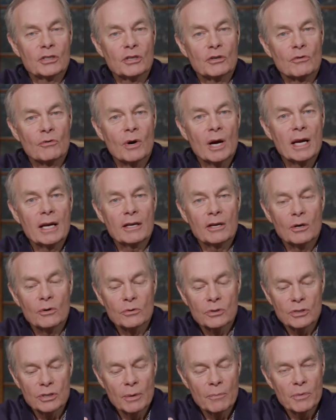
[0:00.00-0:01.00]
and
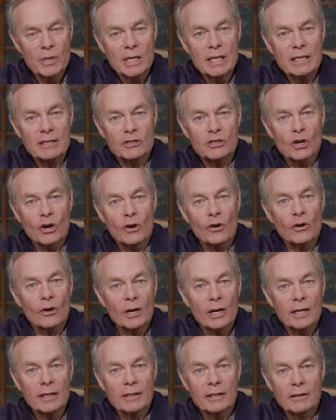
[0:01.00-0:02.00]
radios something
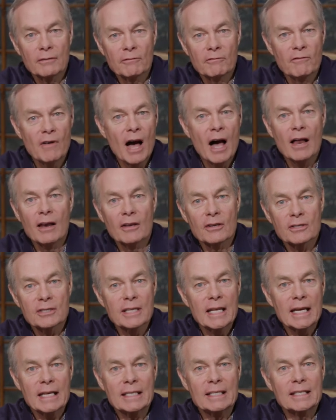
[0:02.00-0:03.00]
internally that follows
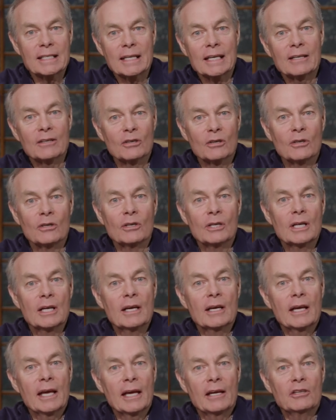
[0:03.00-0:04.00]
that signal,
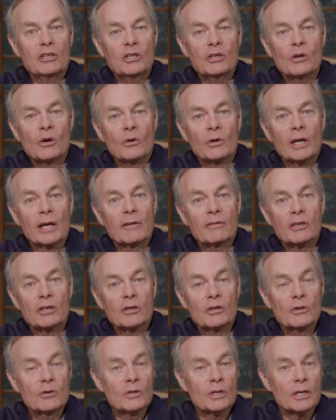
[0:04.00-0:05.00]
and you don't have to
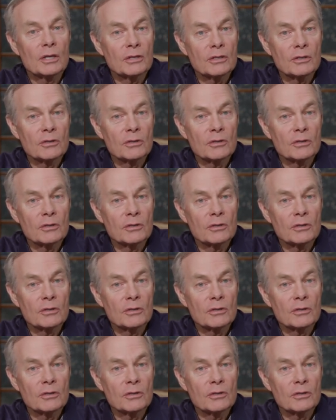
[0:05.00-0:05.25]
do this.